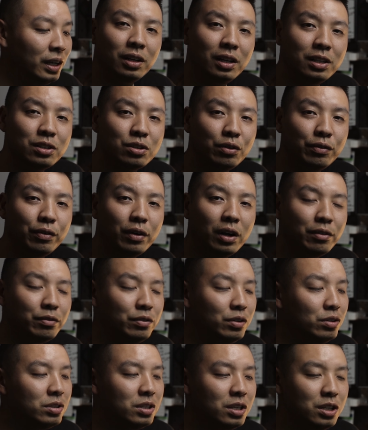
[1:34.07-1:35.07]
And so far I've
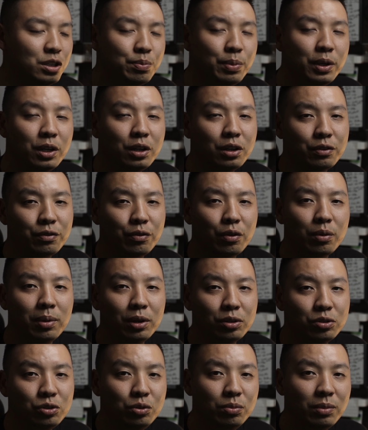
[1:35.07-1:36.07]
used these speakers for
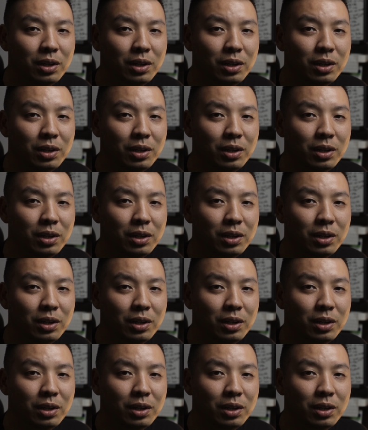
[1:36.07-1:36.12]
about 2